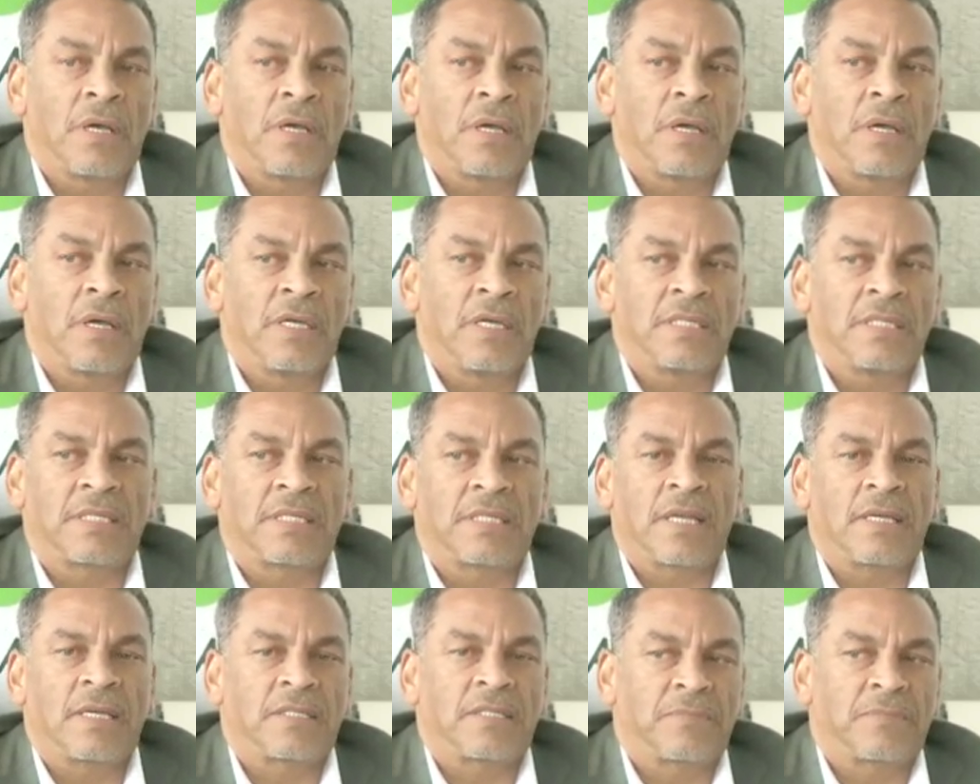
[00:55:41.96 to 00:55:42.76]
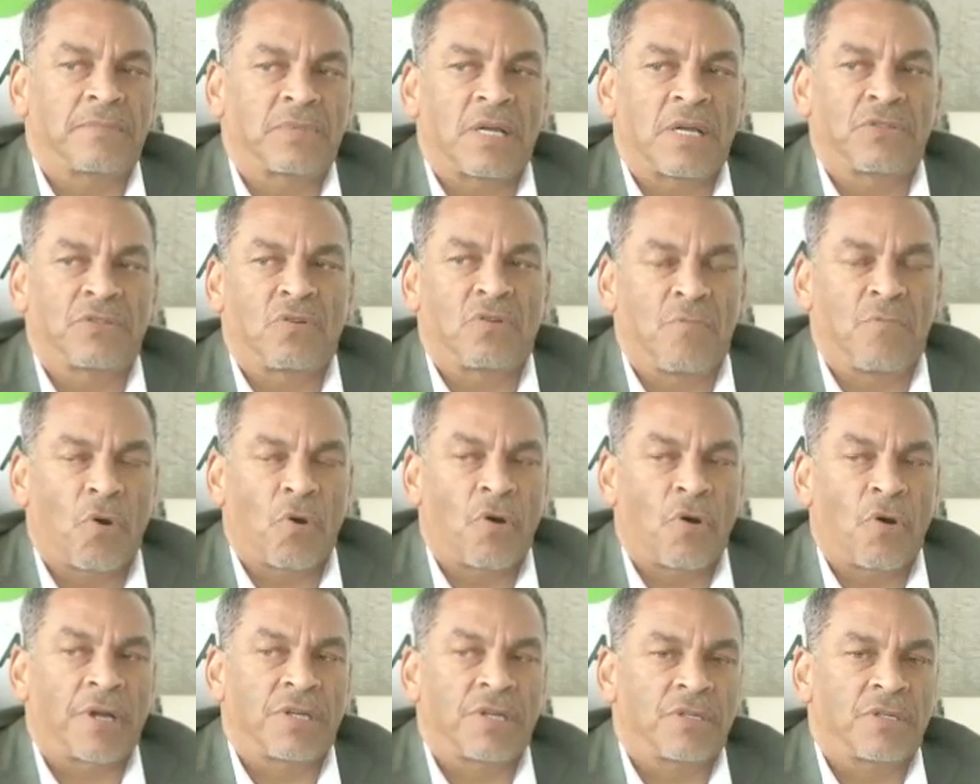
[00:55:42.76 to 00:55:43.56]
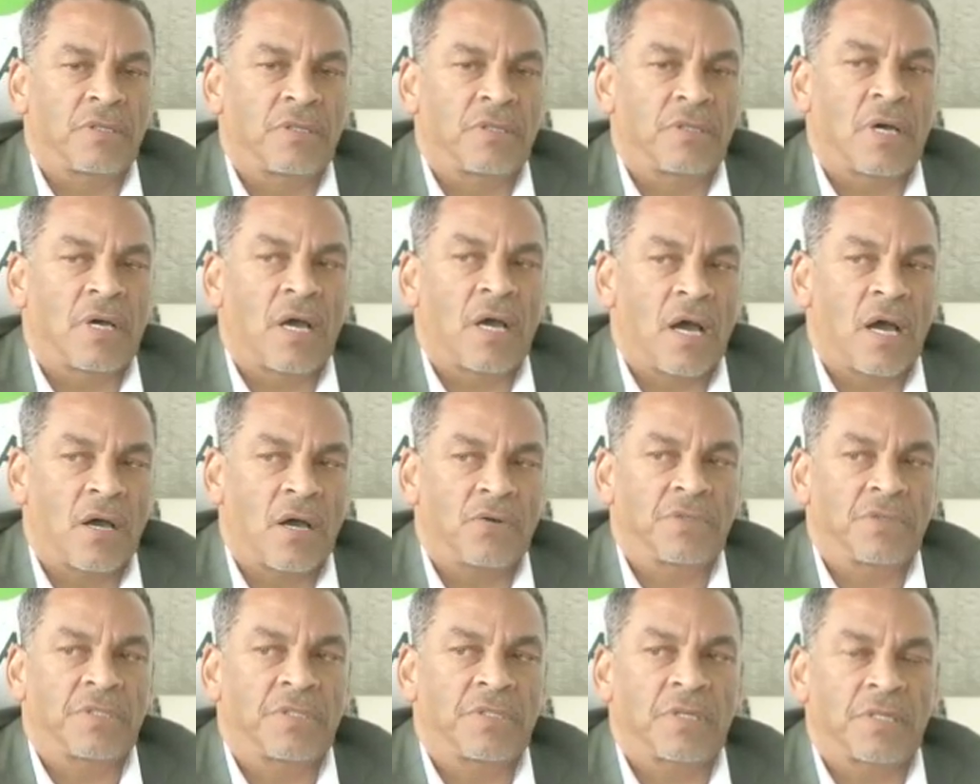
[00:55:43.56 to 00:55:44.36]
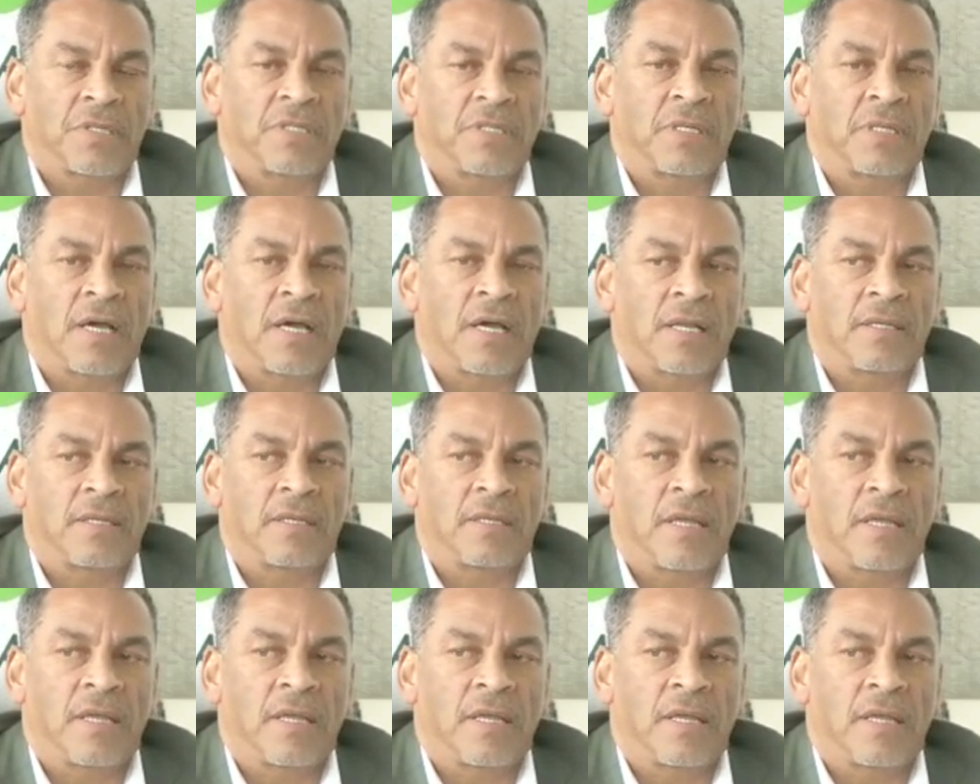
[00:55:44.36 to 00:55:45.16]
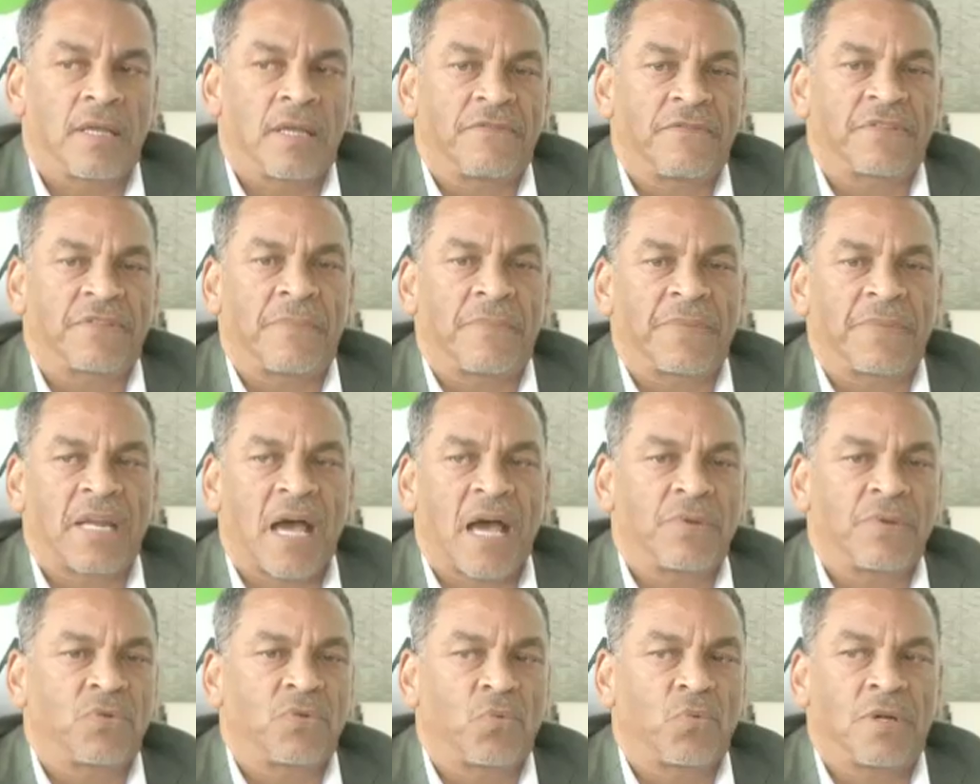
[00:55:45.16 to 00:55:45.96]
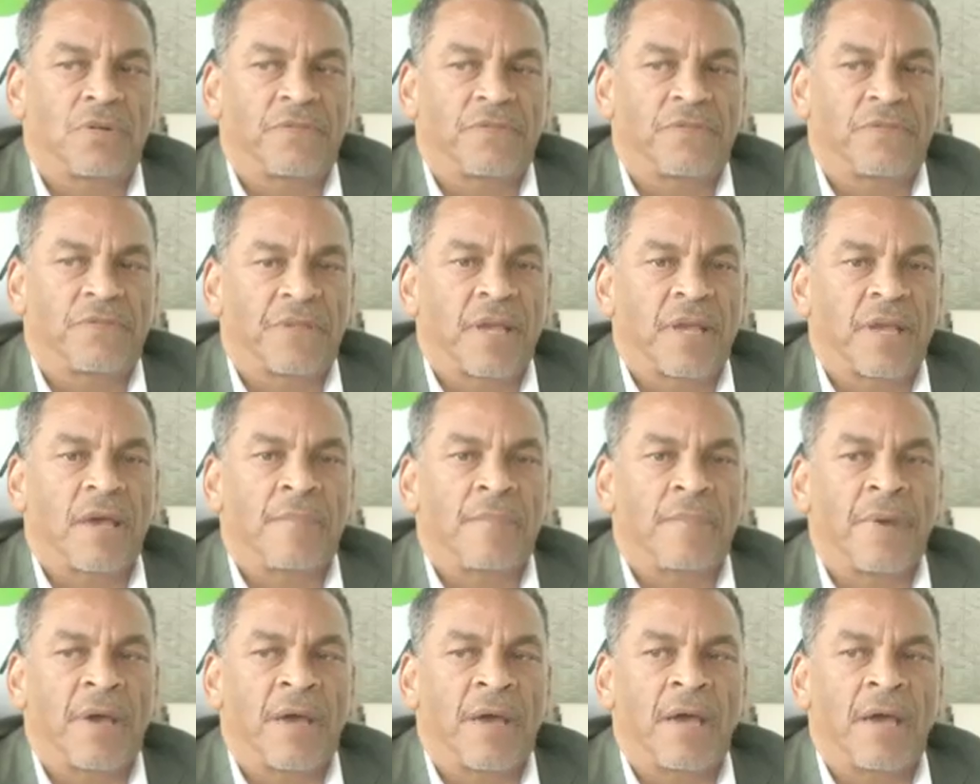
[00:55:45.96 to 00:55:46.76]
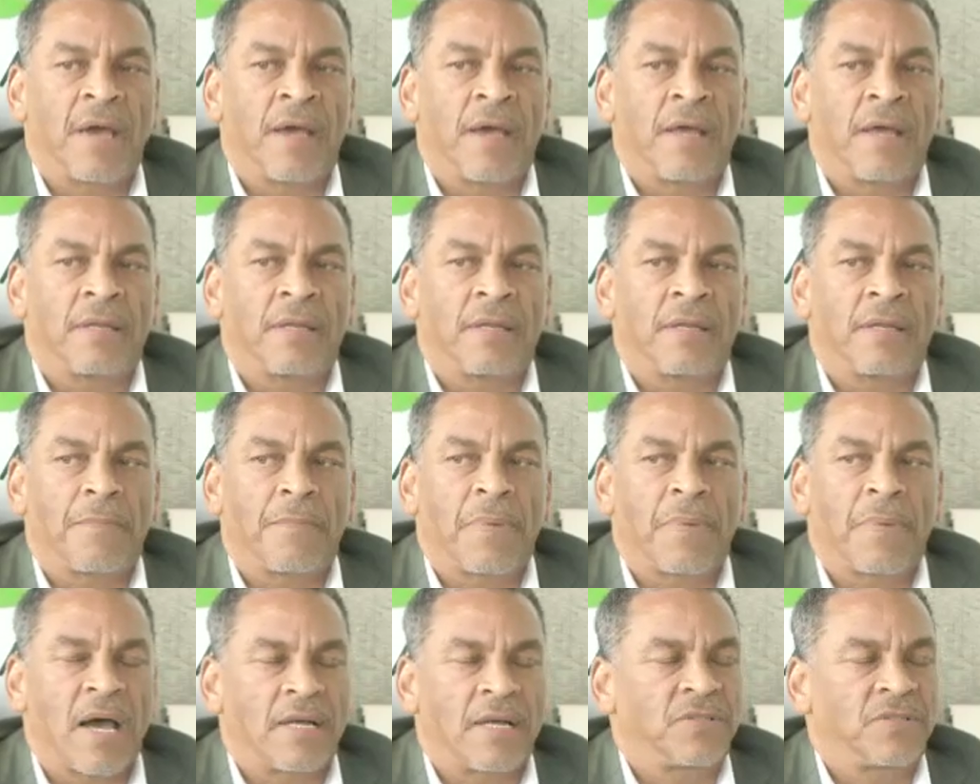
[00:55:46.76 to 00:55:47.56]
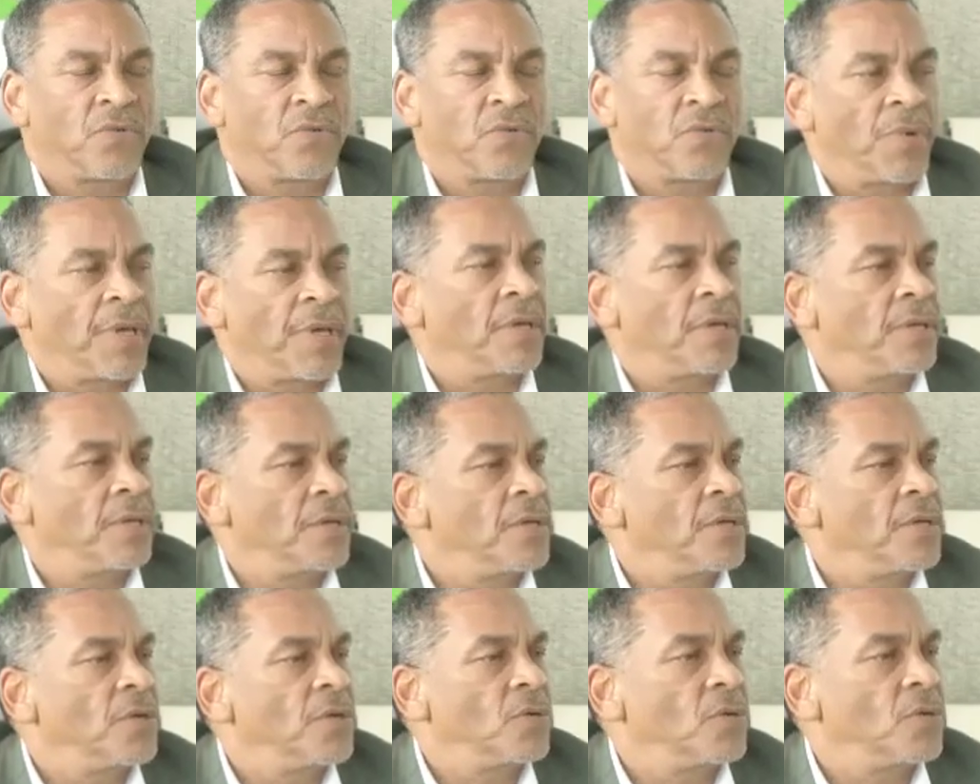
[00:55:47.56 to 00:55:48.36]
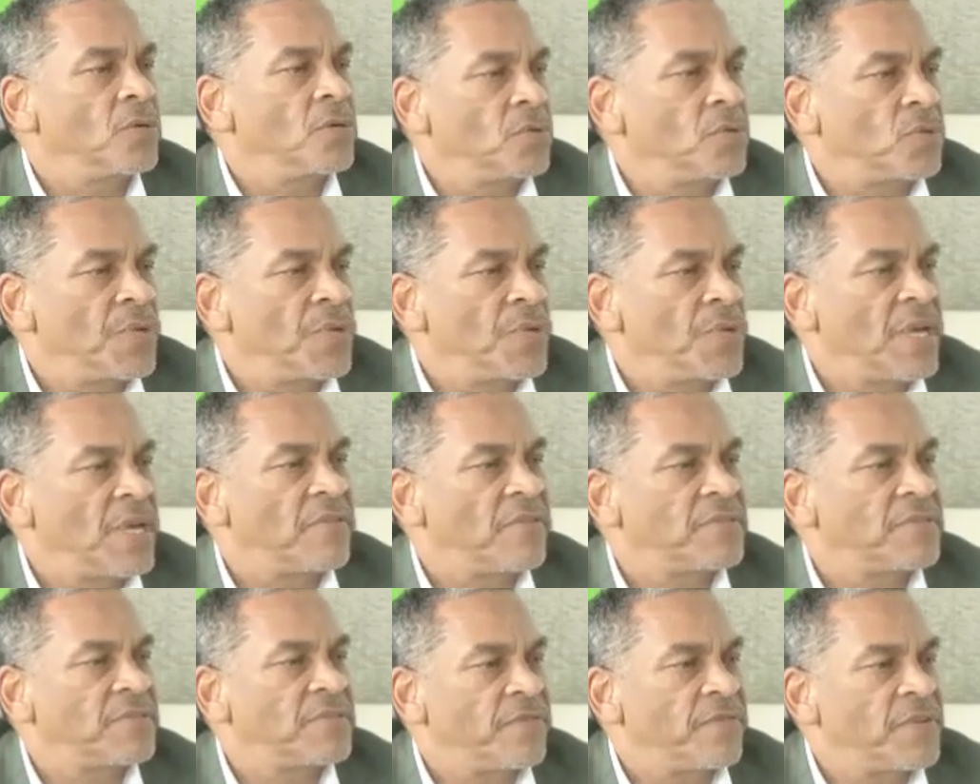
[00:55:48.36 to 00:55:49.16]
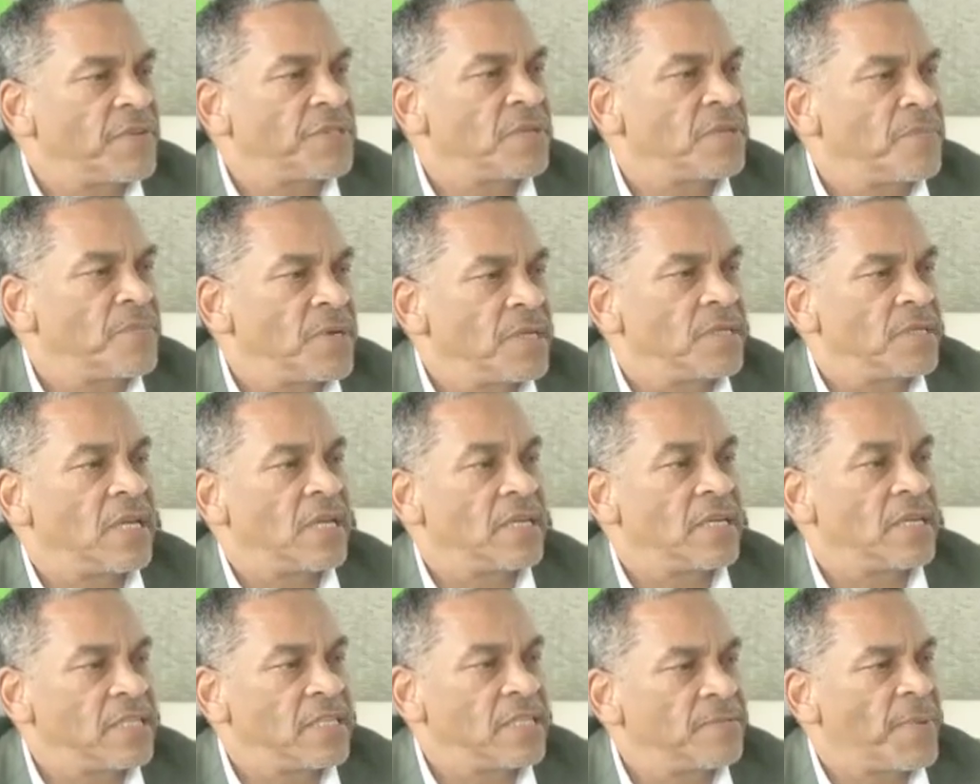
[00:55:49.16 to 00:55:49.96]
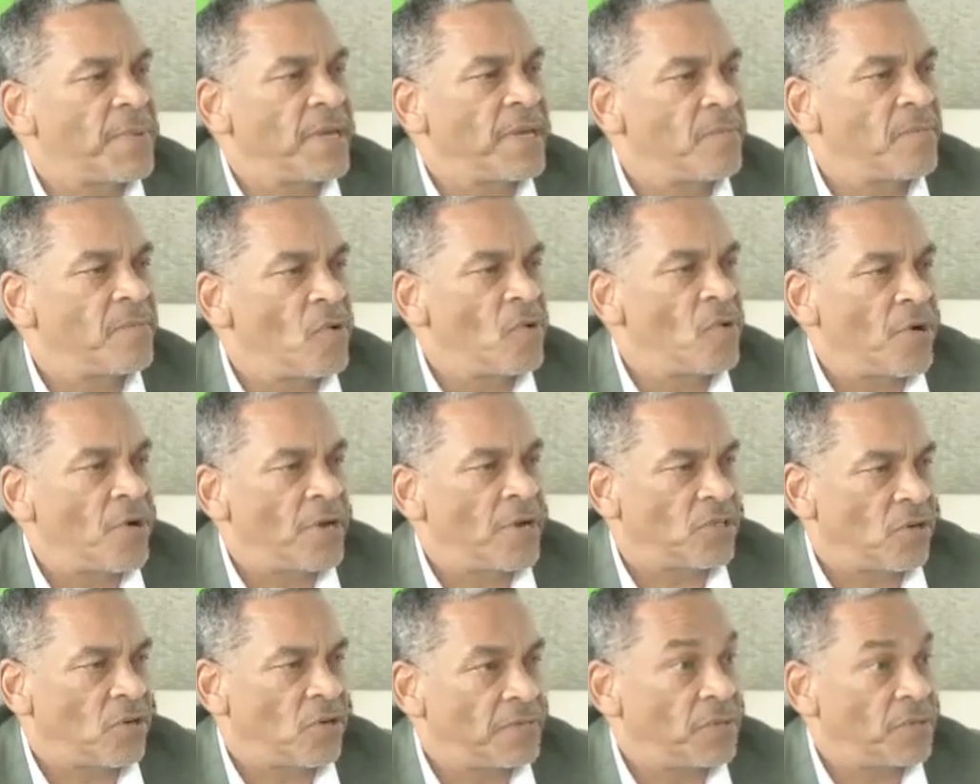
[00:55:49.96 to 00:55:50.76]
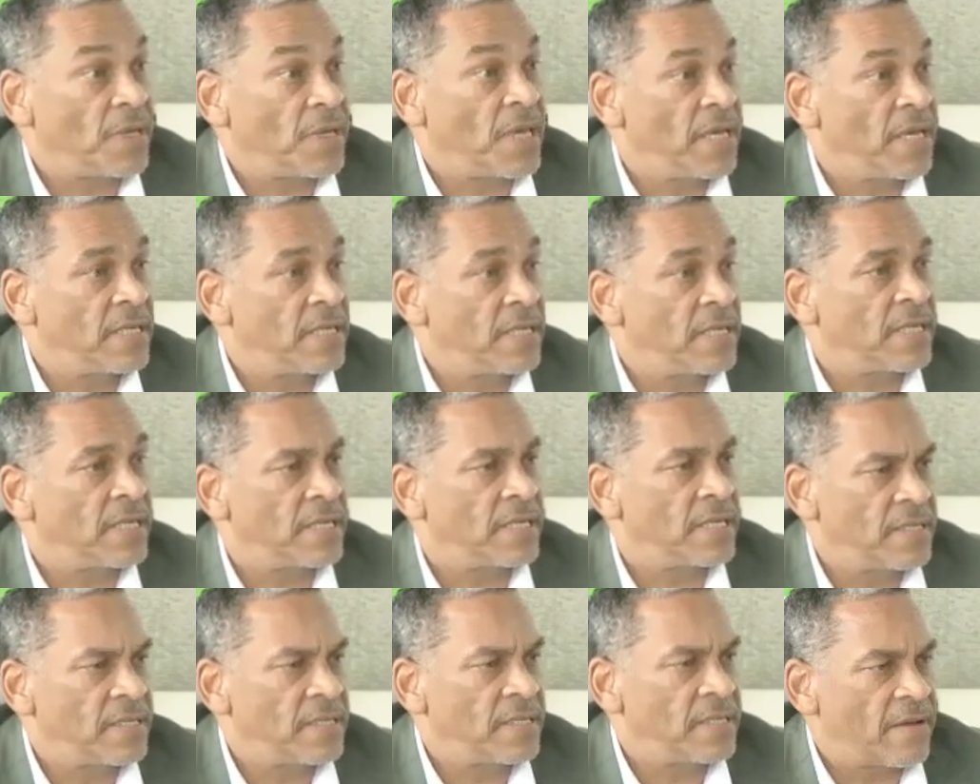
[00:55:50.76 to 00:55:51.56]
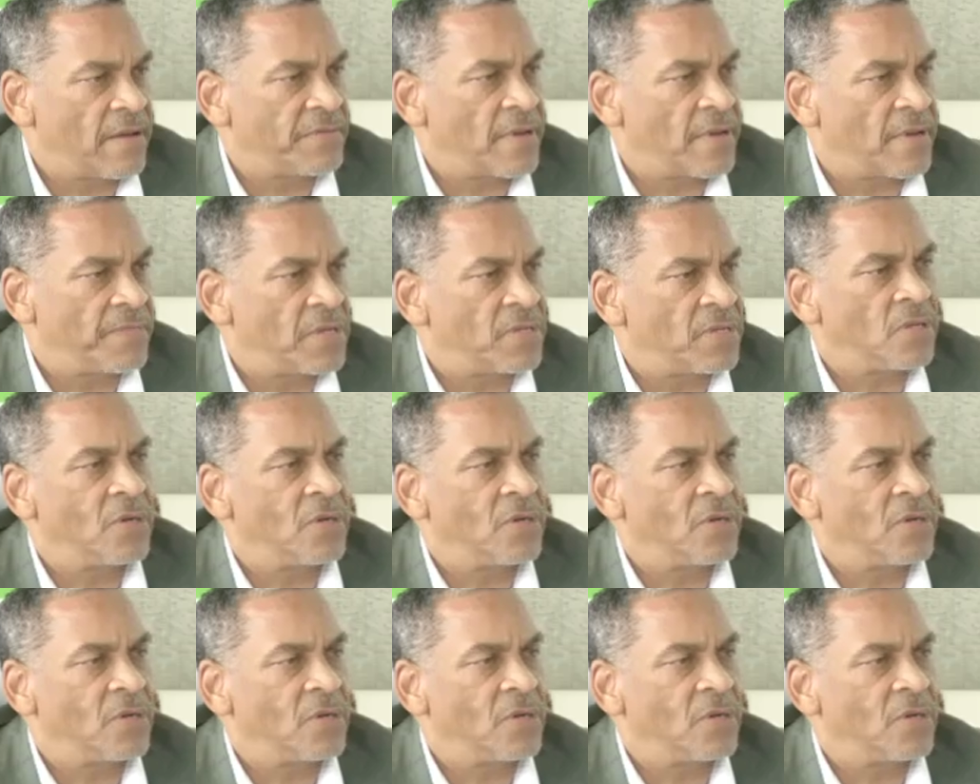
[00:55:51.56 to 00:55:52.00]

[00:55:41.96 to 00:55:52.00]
is there a substantial mortgage in the house such that if something happened to one of them and they pass away, do we have sufficient money to at least pay the mortgage off so the kids at least have something?